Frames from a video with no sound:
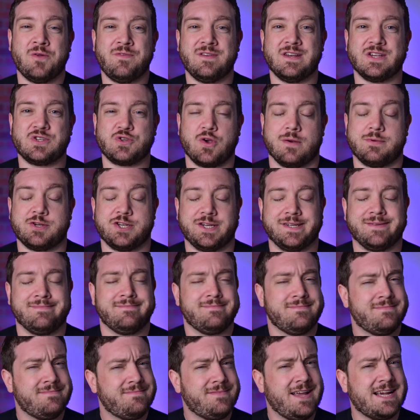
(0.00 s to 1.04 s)
in the description.
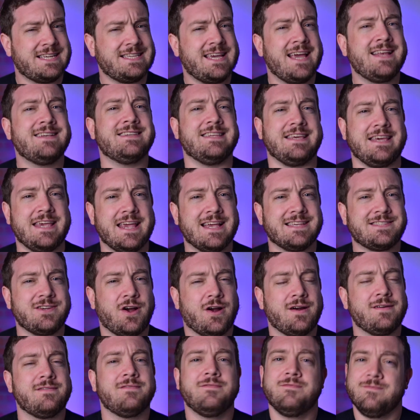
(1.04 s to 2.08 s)
Thanks again to
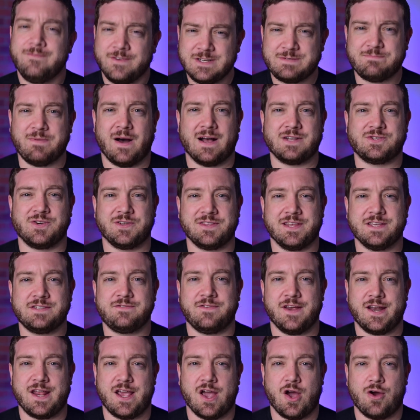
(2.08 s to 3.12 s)
ESR for sponsoring this
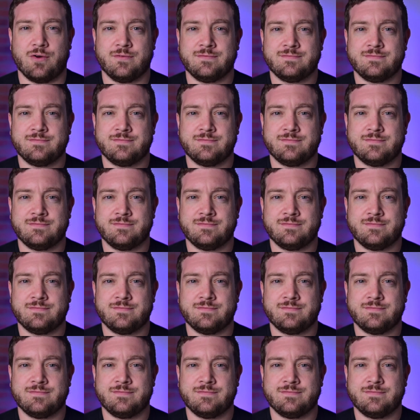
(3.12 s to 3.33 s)
video.